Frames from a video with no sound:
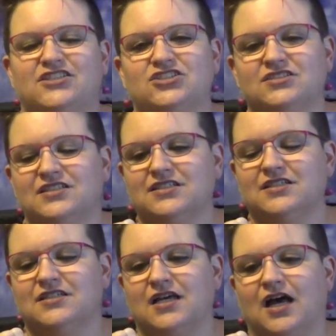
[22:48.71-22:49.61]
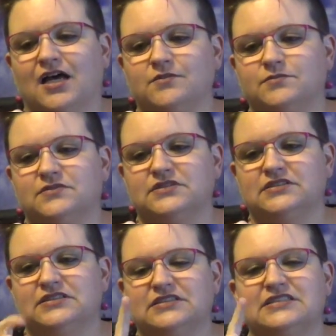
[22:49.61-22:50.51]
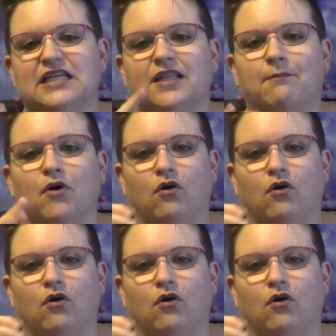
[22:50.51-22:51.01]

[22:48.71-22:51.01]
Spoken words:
and it represents each syllable.